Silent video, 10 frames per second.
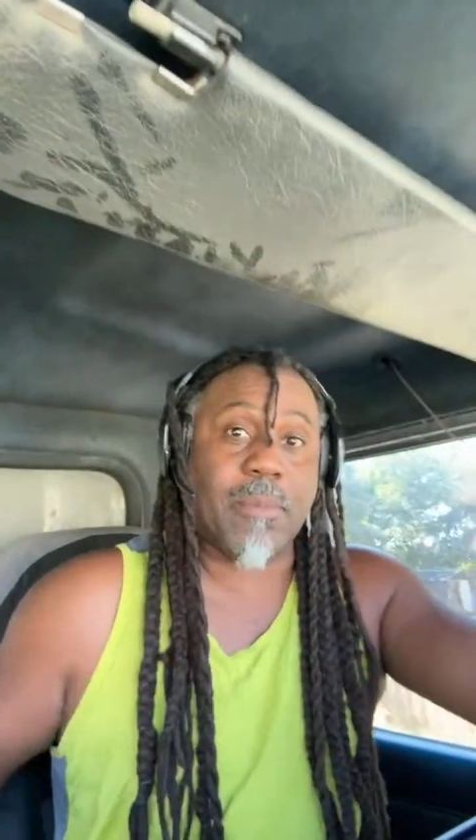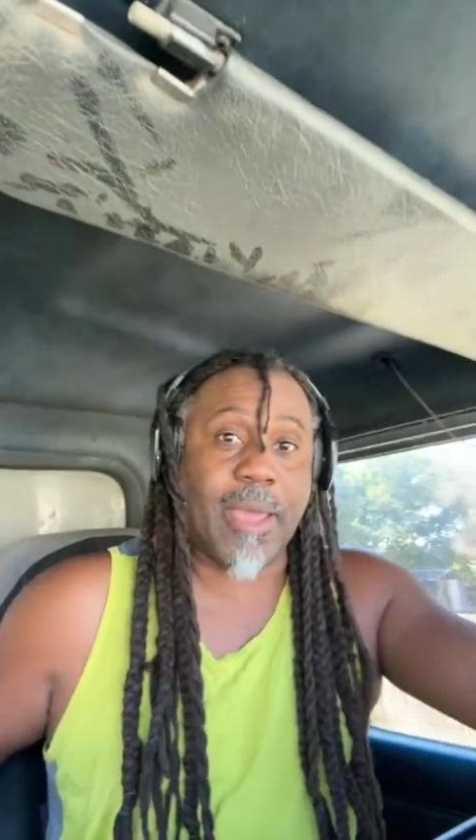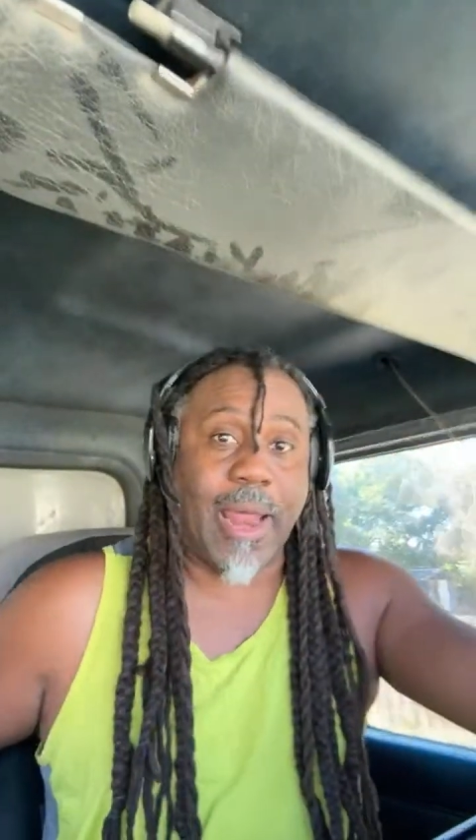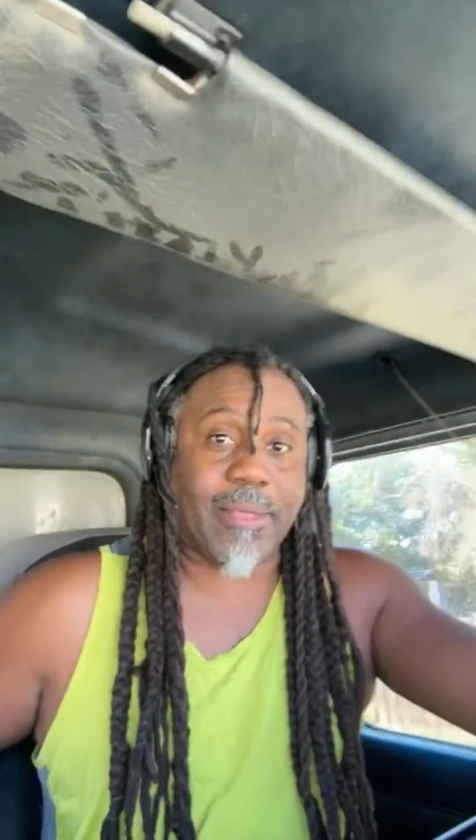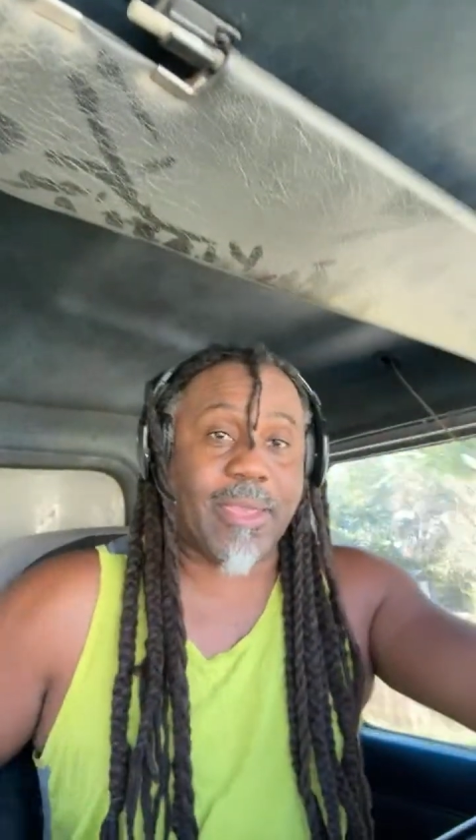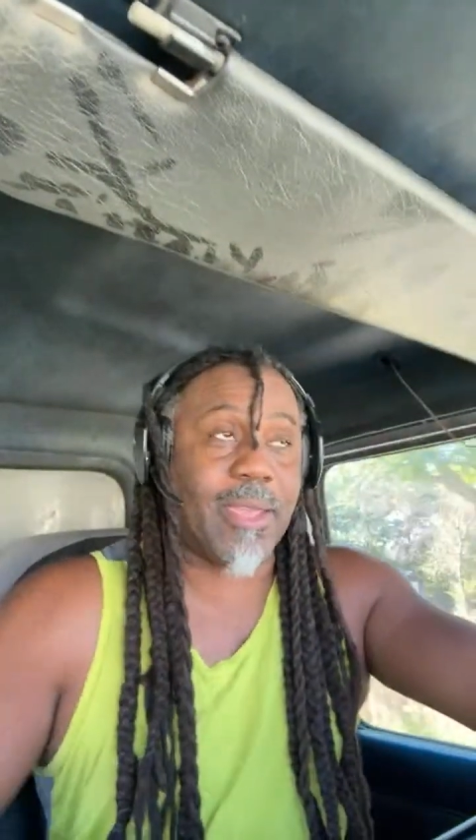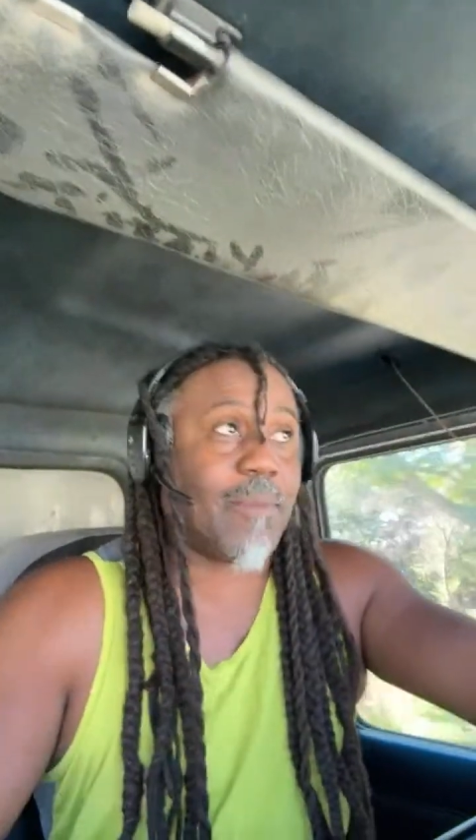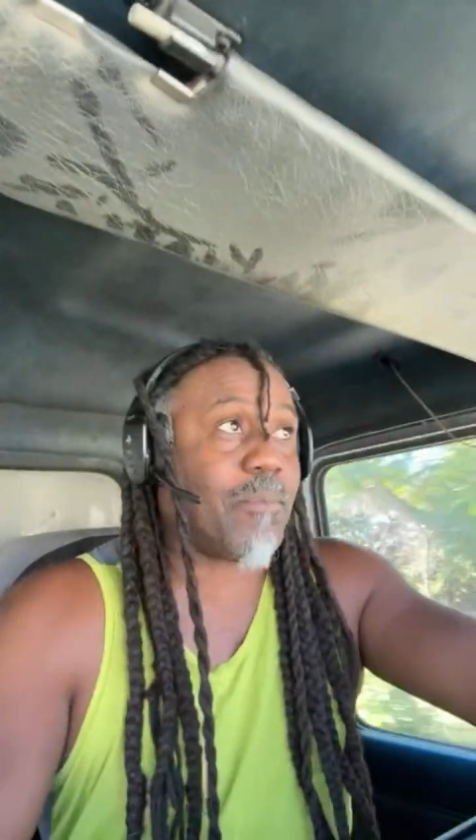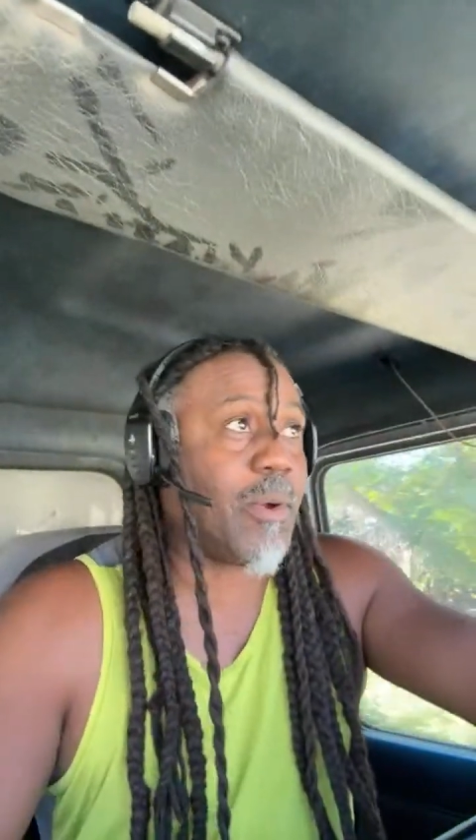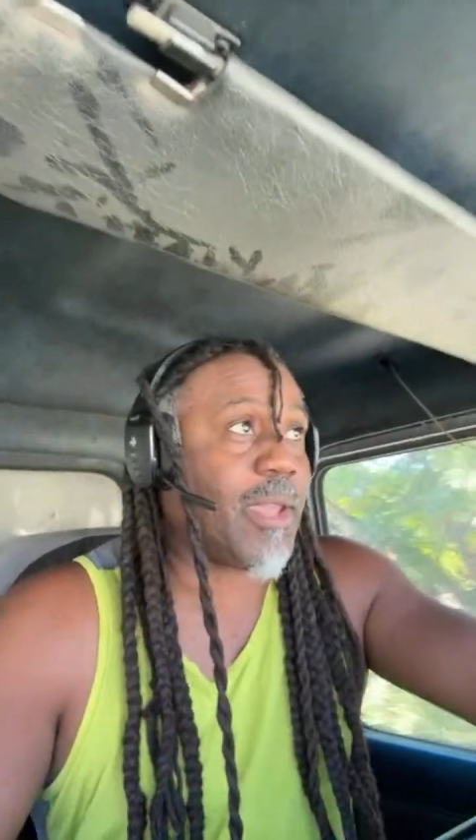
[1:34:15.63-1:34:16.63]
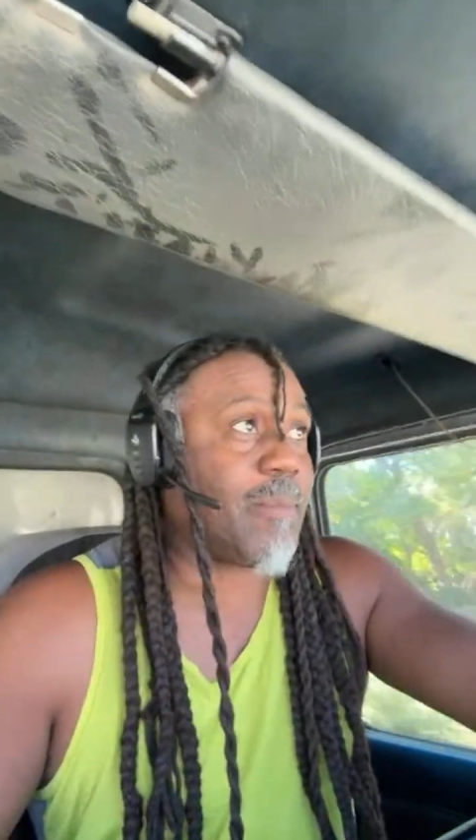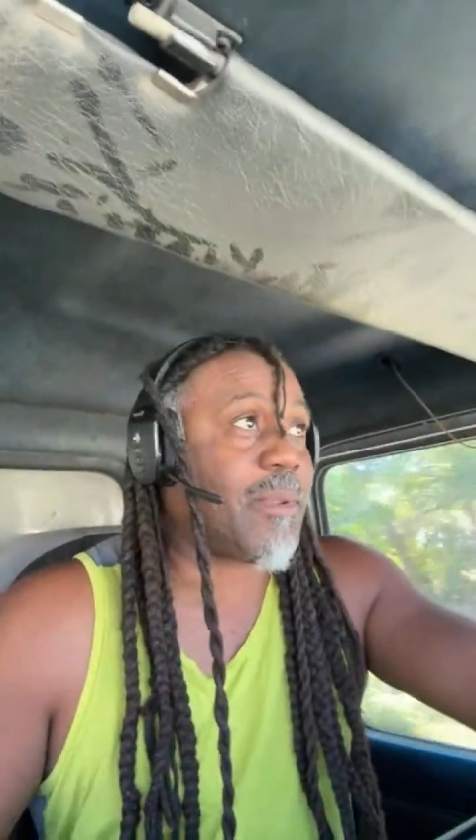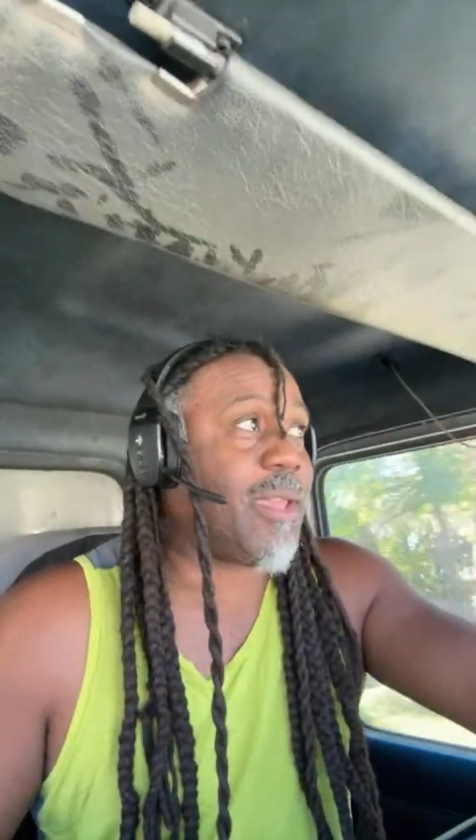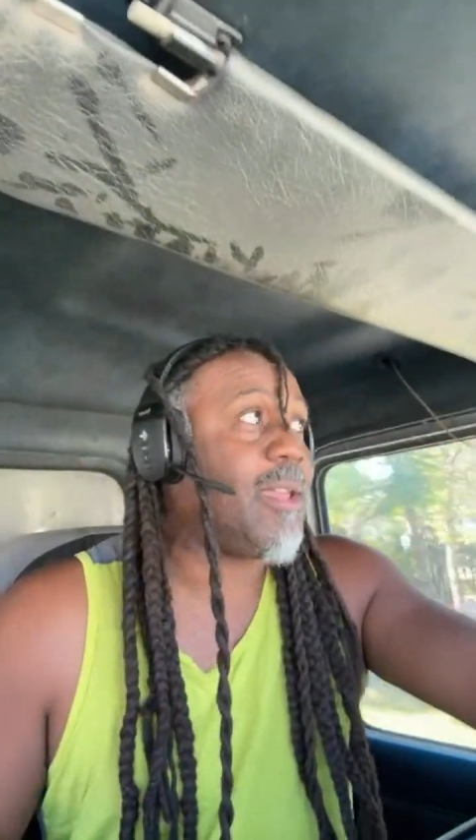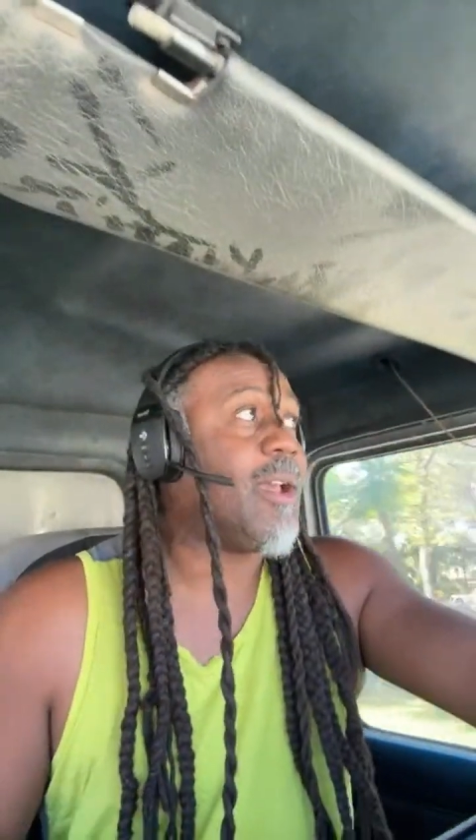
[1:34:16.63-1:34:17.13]
man, I think, boy,
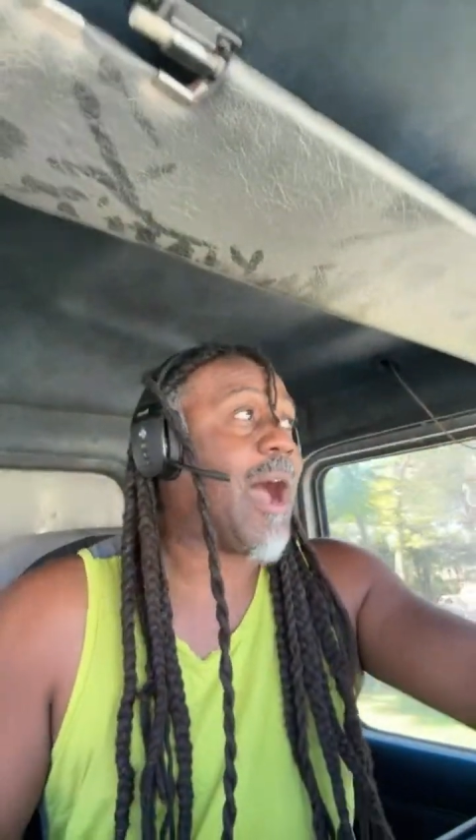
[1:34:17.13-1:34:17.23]
MD,